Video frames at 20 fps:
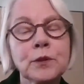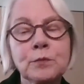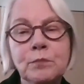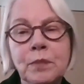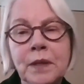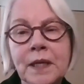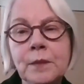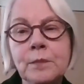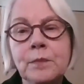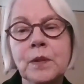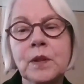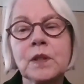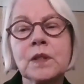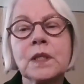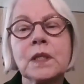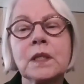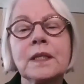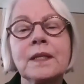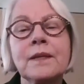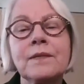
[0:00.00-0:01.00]
people,
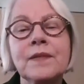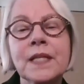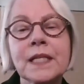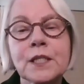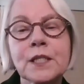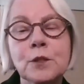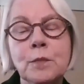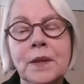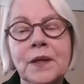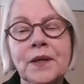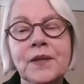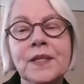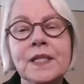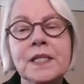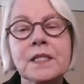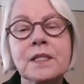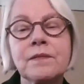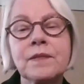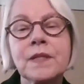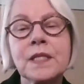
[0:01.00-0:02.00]
the lived
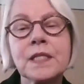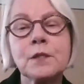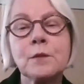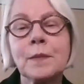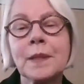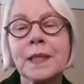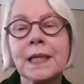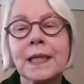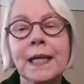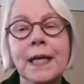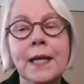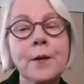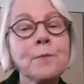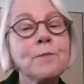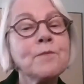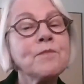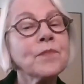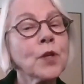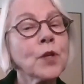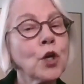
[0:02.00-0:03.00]
experience of disability,
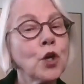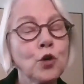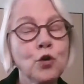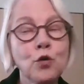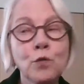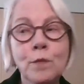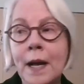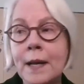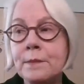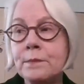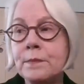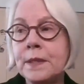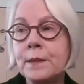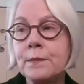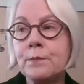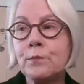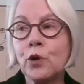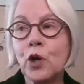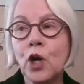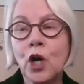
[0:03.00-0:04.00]
who might be
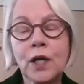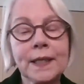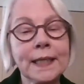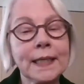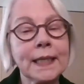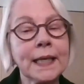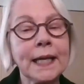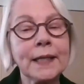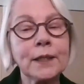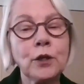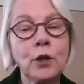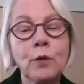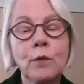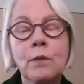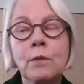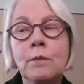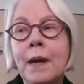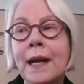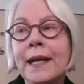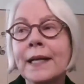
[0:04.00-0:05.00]
brought in. I
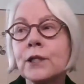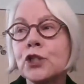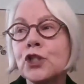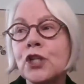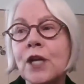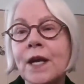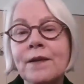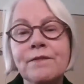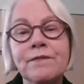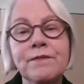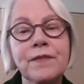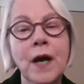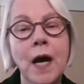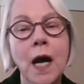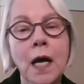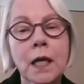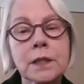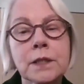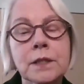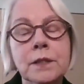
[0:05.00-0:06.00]
know Michael J.
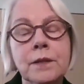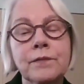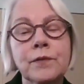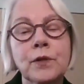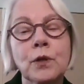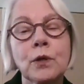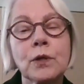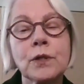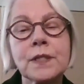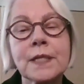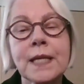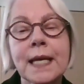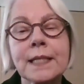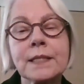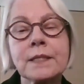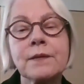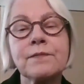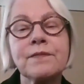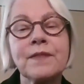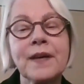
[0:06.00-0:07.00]
Fox, of course,
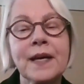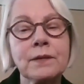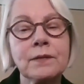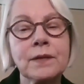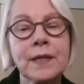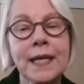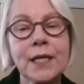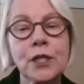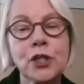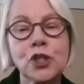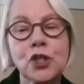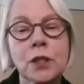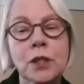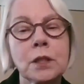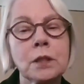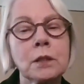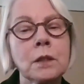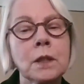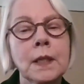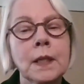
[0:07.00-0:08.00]
has a
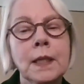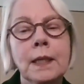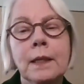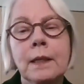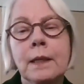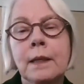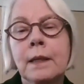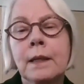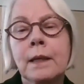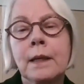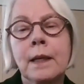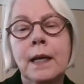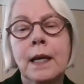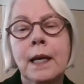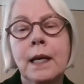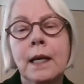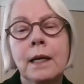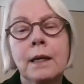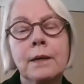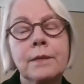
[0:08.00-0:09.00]
foundation.
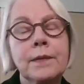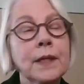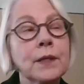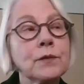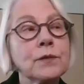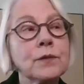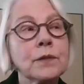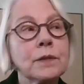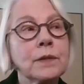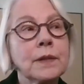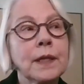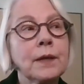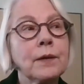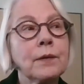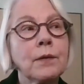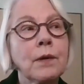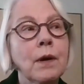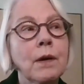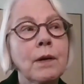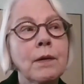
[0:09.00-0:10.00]

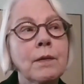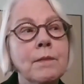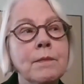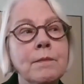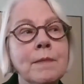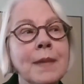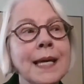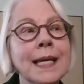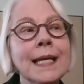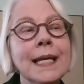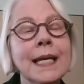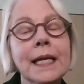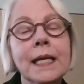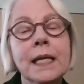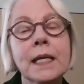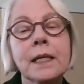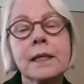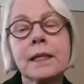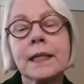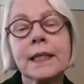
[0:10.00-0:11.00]
There are
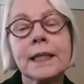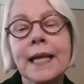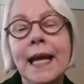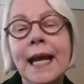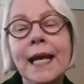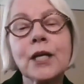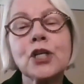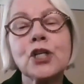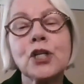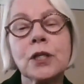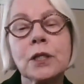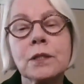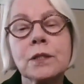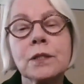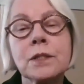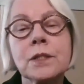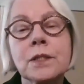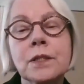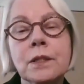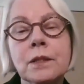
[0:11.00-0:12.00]
many
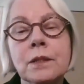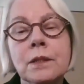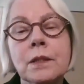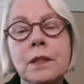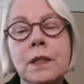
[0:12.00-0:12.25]
connections.